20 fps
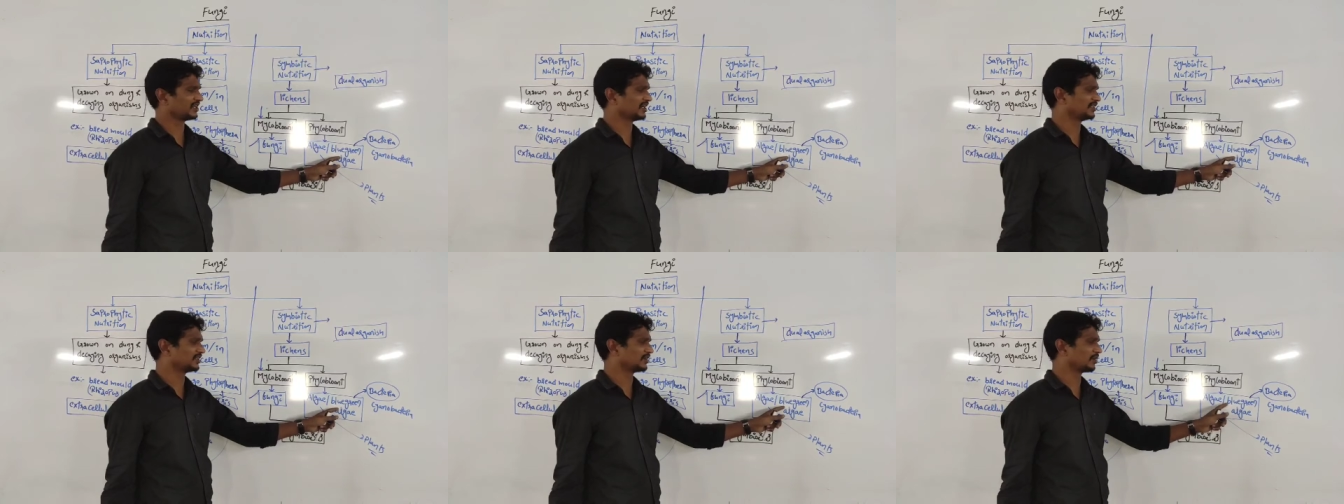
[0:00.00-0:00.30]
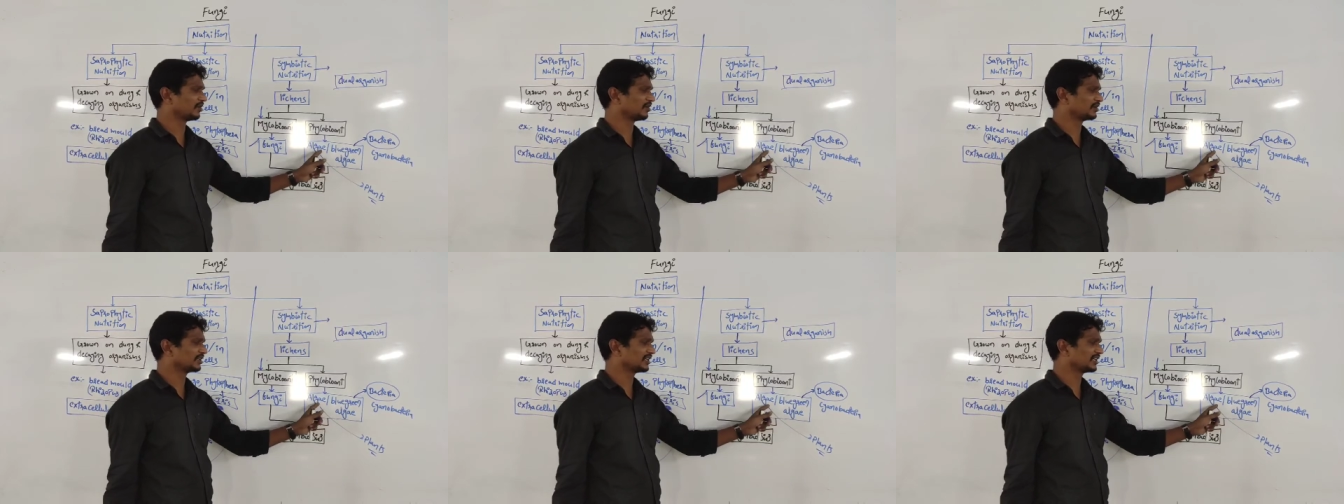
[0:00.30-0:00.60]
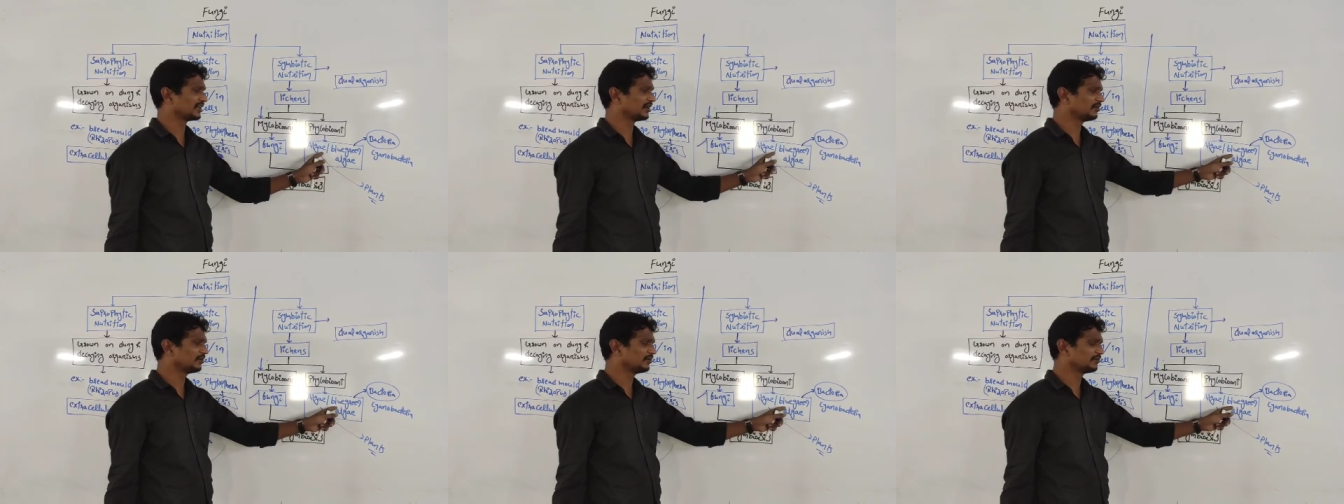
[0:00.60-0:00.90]
Either
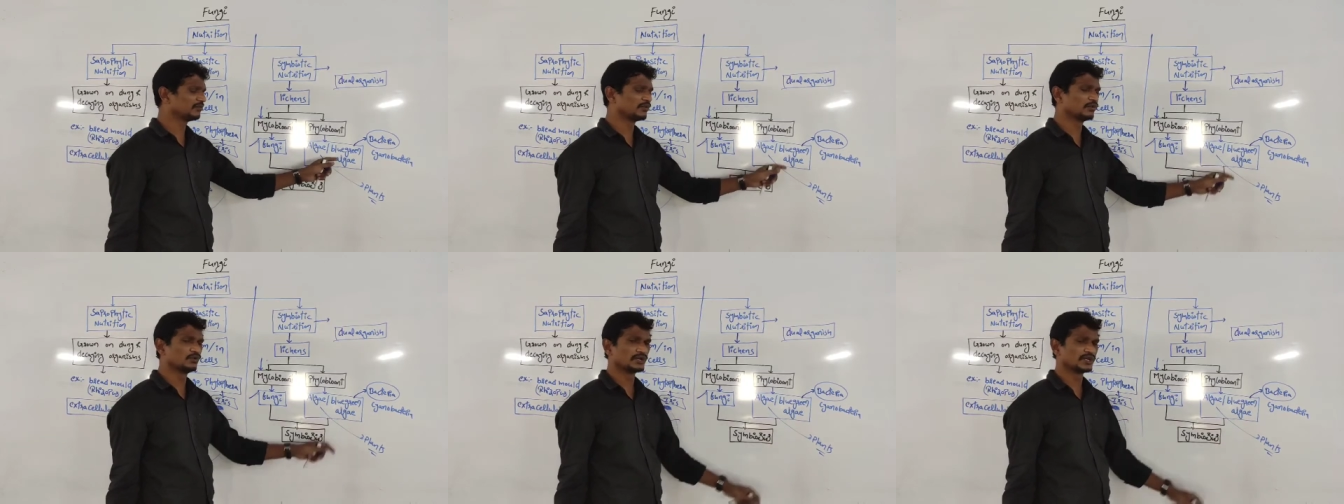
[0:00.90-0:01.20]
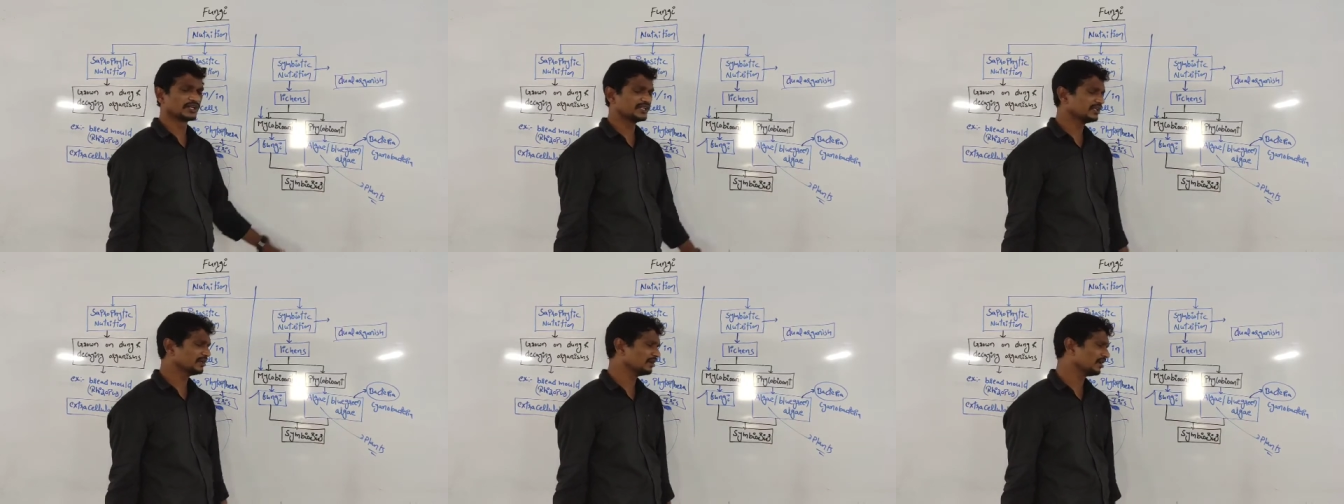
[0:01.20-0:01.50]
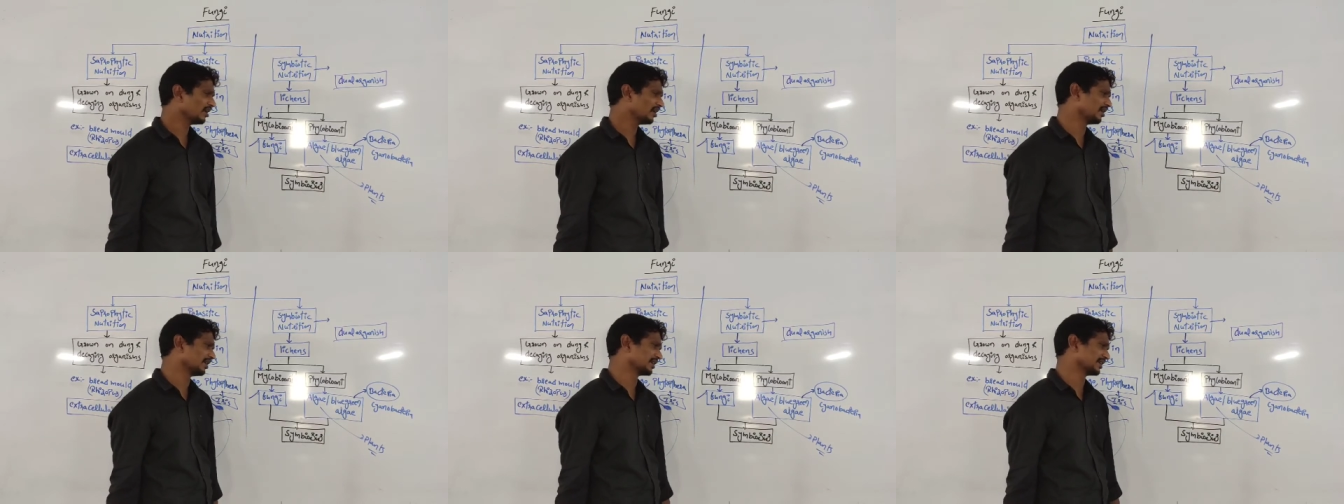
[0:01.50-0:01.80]
algae or
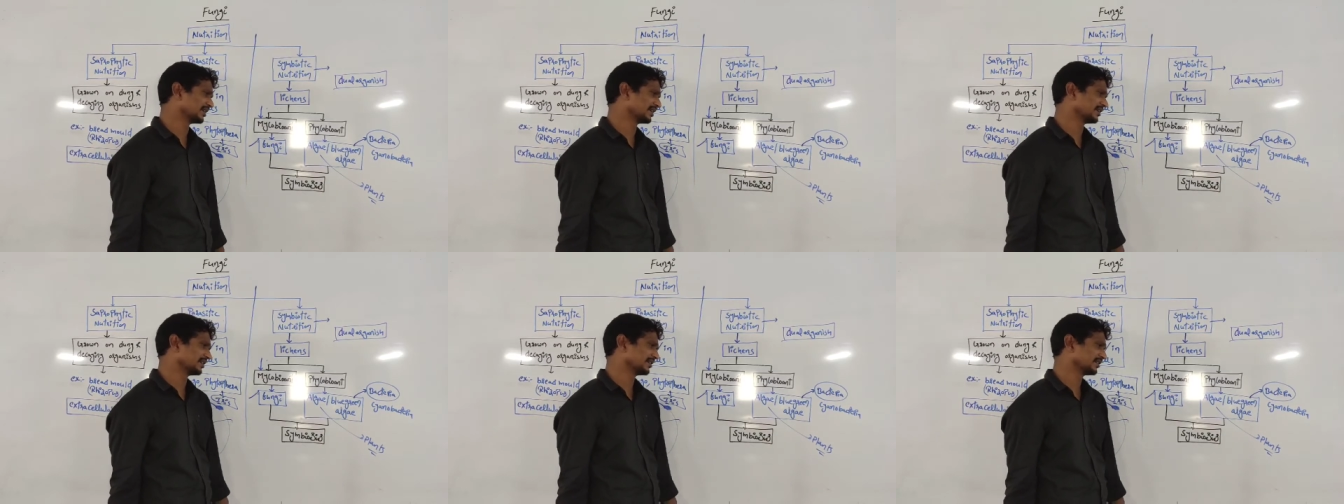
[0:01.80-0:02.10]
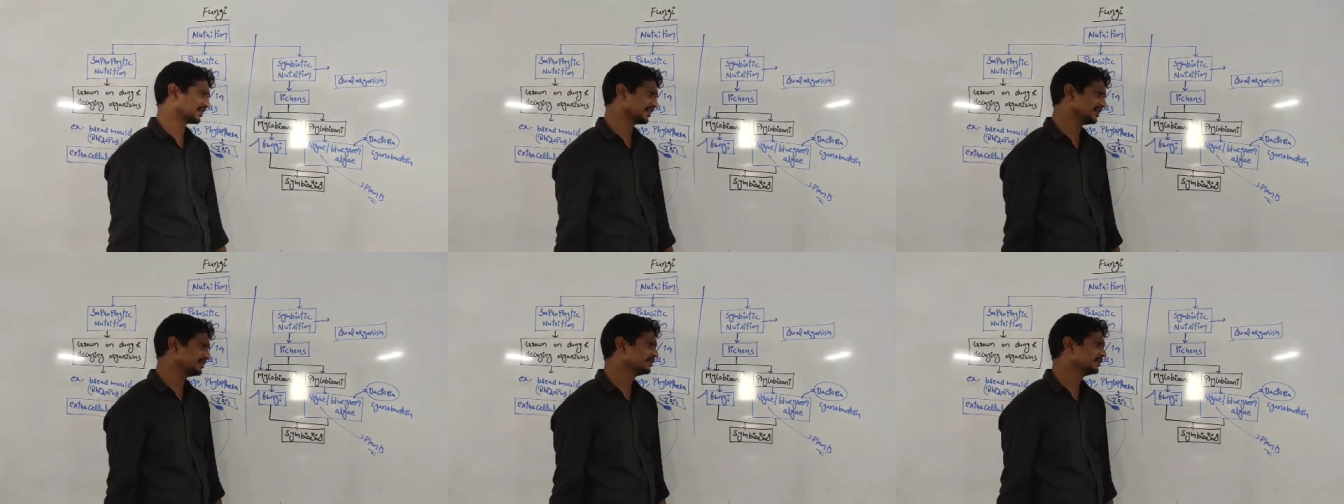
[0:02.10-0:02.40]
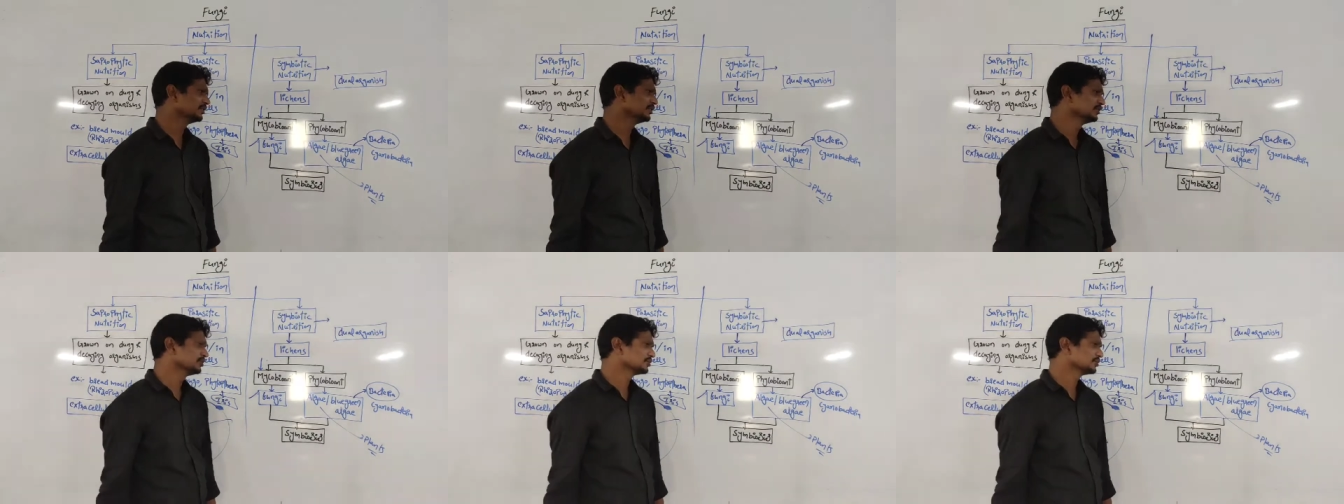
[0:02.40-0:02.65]
blue-green algae, right?